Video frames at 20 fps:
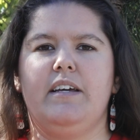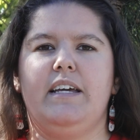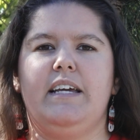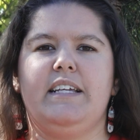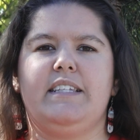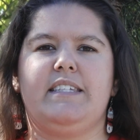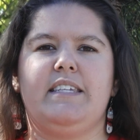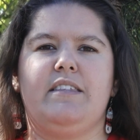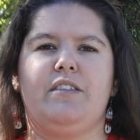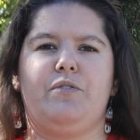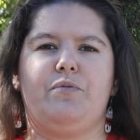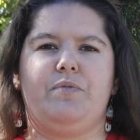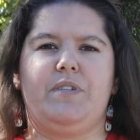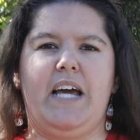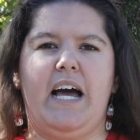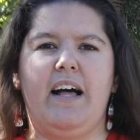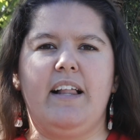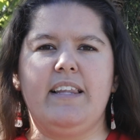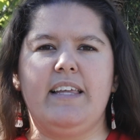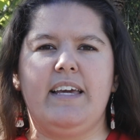It's in the
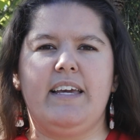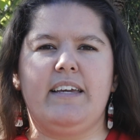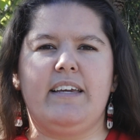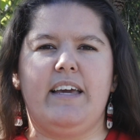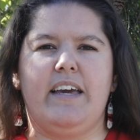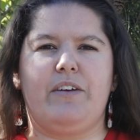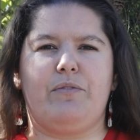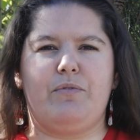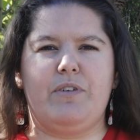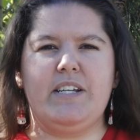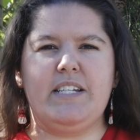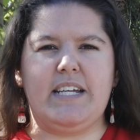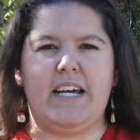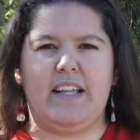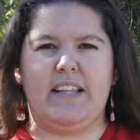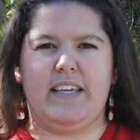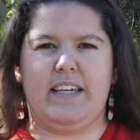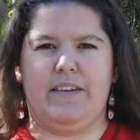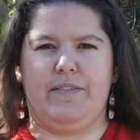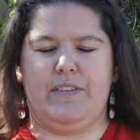telling and
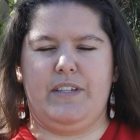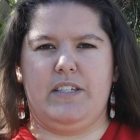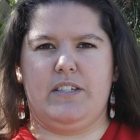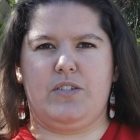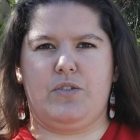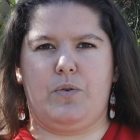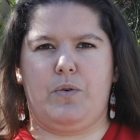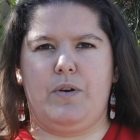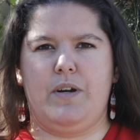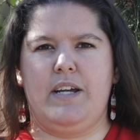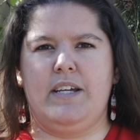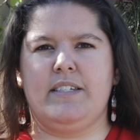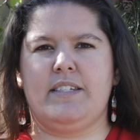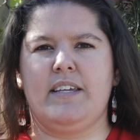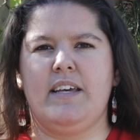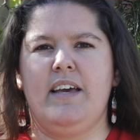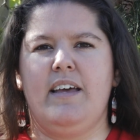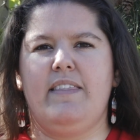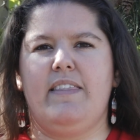retelling of these stories